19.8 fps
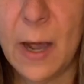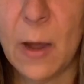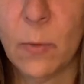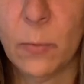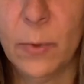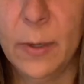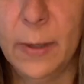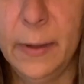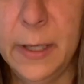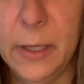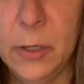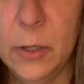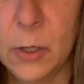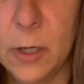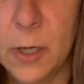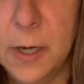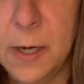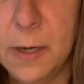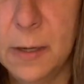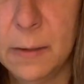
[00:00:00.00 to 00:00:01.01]
out really
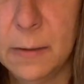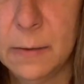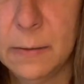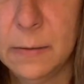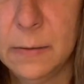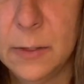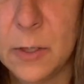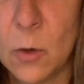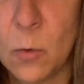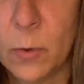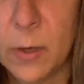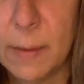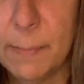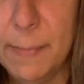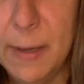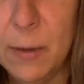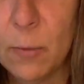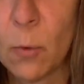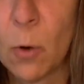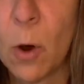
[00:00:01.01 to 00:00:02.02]
good, don't get
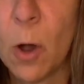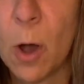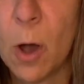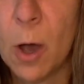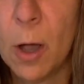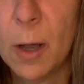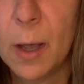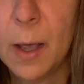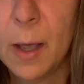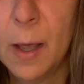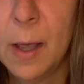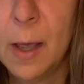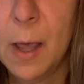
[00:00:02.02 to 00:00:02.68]
me wrong.